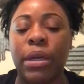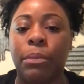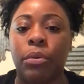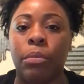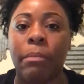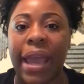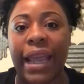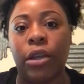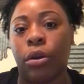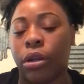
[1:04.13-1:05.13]
people
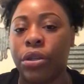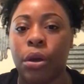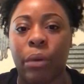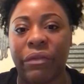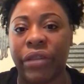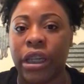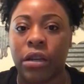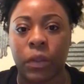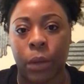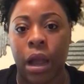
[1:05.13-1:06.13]
made, or what
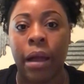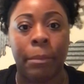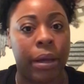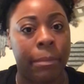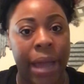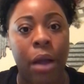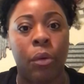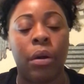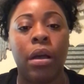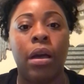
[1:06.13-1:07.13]
videos were up
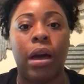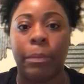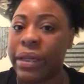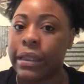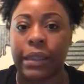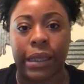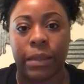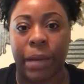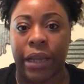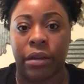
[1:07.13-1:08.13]
about a
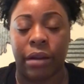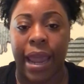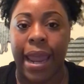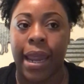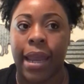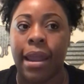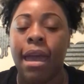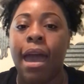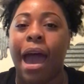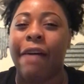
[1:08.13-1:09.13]
PCS binder. And
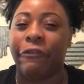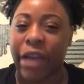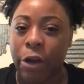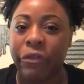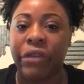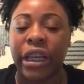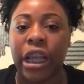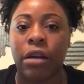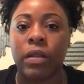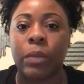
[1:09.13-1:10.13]
I found
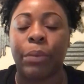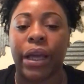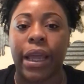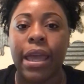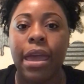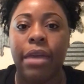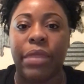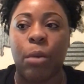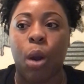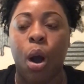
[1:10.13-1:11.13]
videos, but
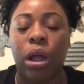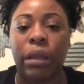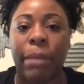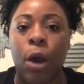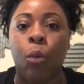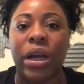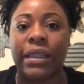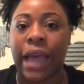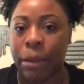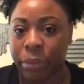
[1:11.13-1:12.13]
they were all about
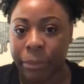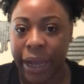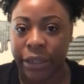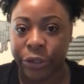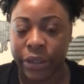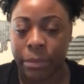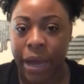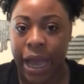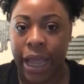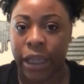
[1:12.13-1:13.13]
what type of binder to
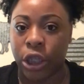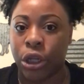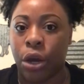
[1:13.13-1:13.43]
buy,